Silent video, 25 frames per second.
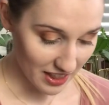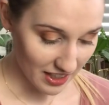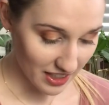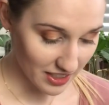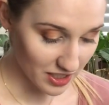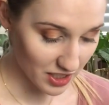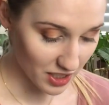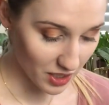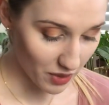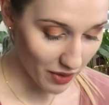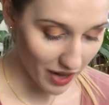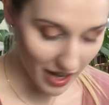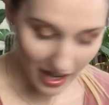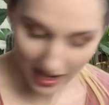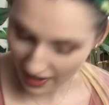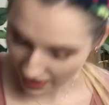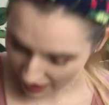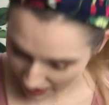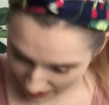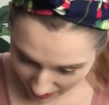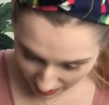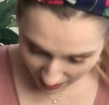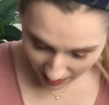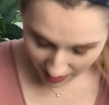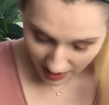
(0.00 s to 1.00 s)
let's go
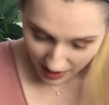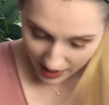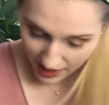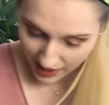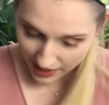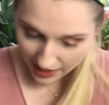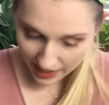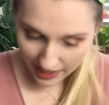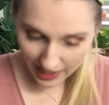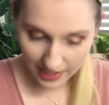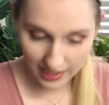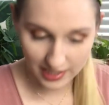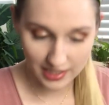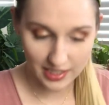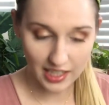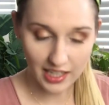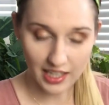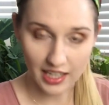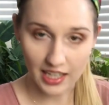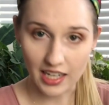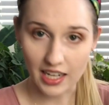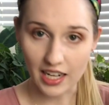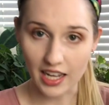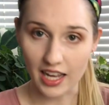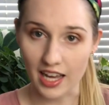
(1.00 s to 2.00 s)
ahead and
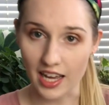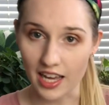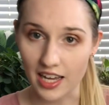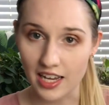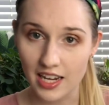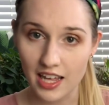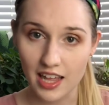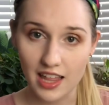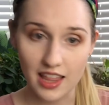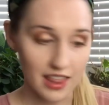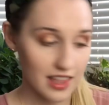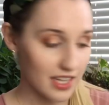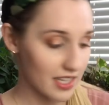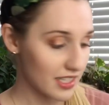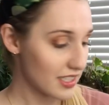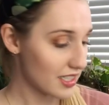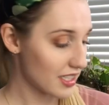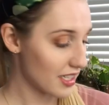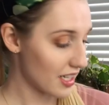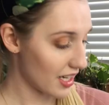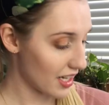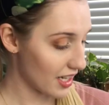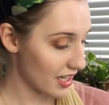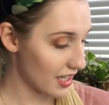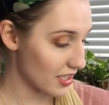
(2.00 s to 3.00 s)
get in.
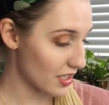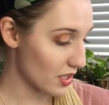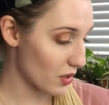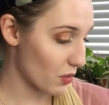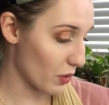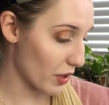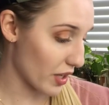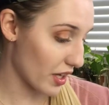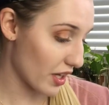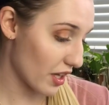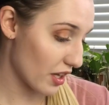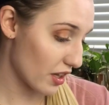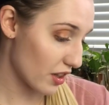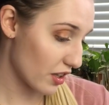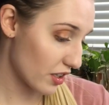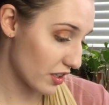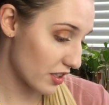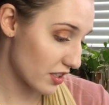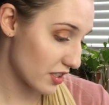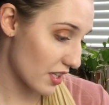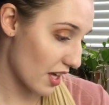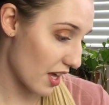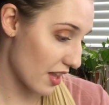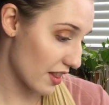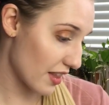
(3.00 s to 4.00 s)
This is what it
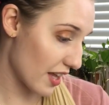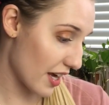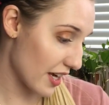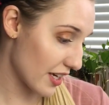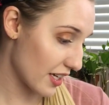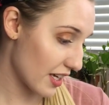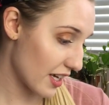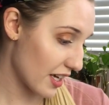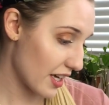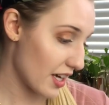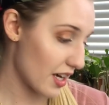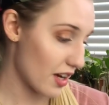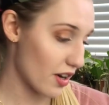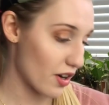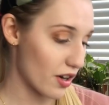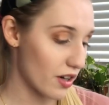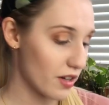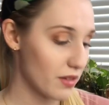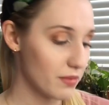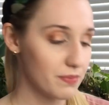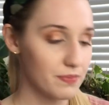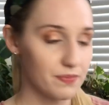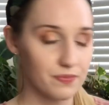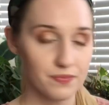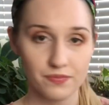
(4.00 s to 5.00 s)
looks like
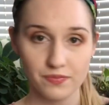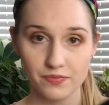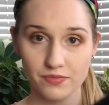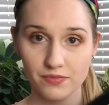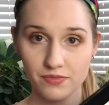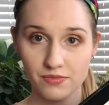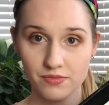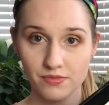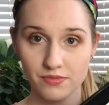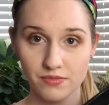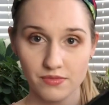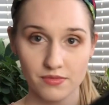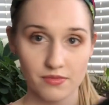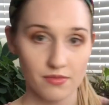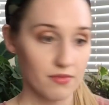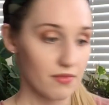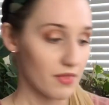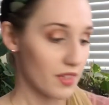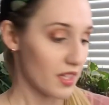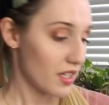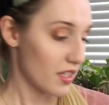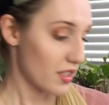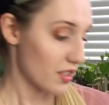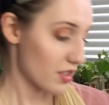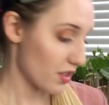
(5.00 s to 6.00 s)
here.
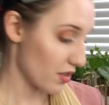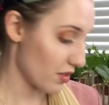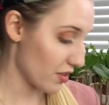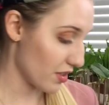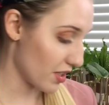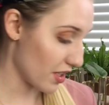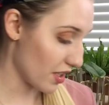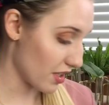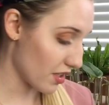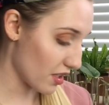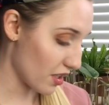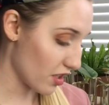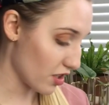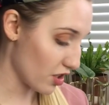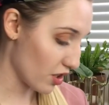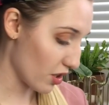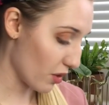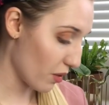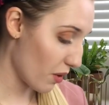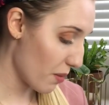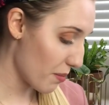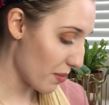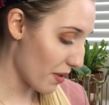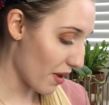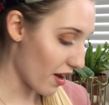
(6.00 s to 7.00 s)
So it says
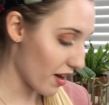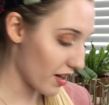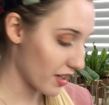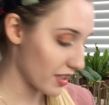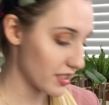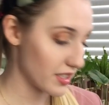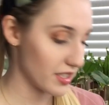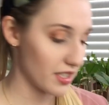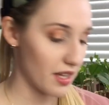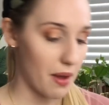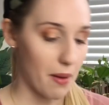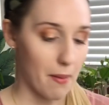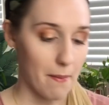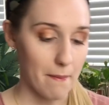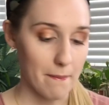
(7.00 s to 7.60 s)
Joah Box